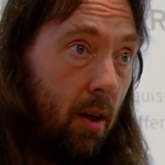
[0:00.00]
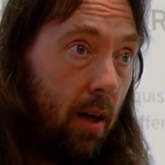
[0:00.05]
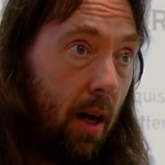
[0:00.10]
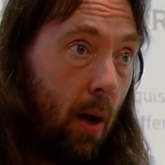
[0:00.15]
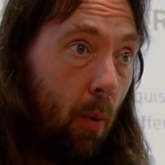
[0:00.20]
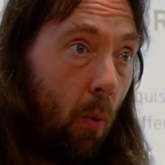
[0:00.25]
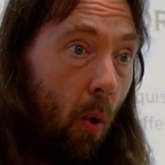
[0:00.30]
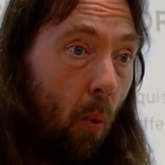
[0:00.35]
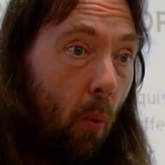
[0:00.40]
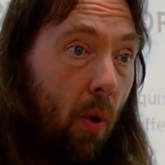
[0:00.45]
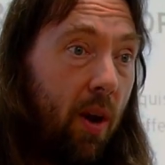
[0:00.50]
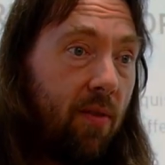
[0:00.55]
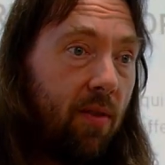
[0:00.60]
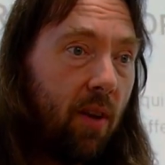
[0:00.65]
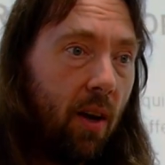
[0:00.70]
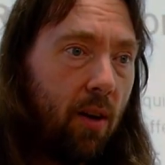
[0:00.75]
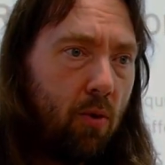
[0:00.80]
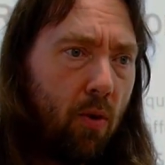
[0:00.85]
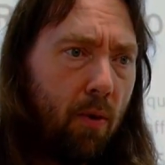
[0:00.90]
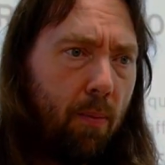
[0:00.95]
And what we've
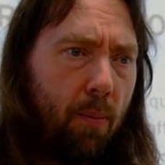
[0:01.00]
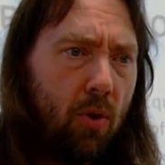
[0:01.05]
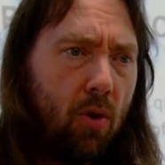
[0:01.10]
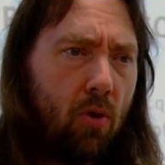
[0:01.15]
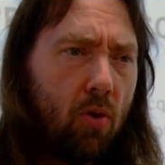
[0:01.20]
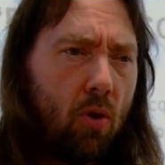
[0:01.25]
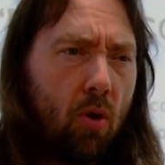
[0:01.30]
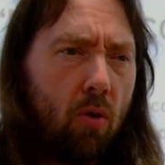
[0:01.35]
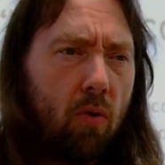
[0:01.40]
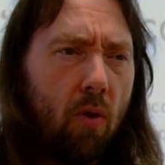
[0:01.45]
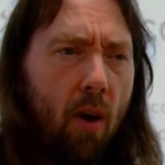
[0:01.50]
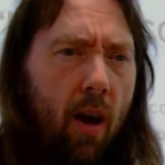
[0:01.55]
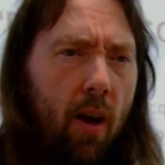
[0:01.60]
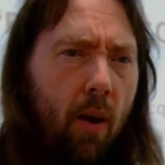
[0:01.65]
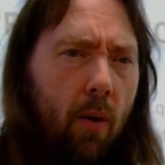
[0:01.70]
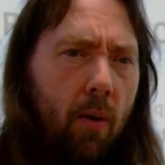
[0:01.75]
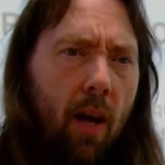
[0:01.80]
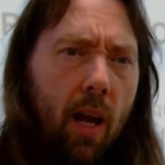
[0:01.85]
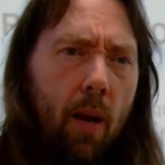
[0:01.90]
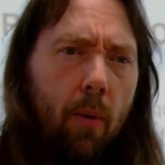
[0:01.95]
done is we've produced
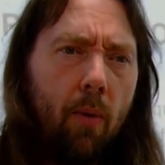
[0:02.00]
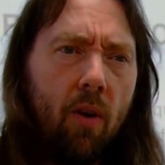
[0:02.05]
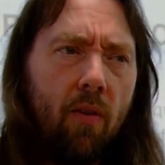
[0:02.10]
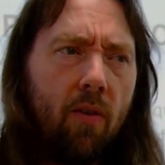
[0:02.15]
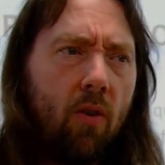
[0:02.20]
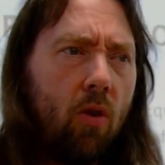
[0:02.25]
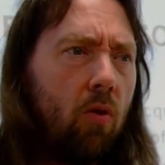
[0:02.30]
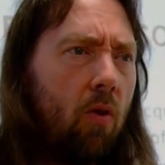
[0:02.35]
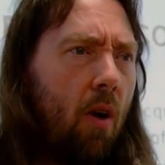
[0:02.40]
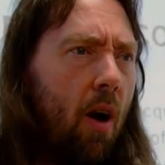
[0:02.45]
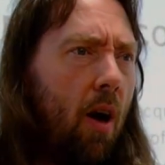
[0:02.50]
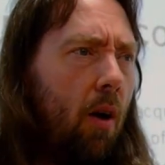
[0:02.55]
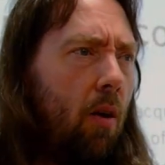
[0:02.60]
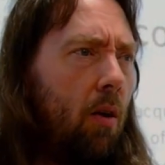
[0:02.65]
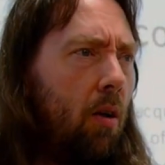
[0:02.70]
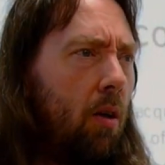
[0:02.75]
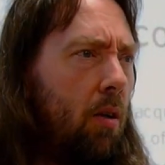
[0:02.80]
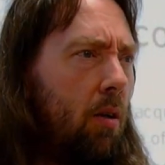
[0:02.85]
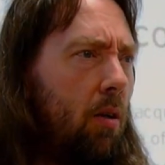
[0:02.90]
Cryo. Anyone heard of Cryo?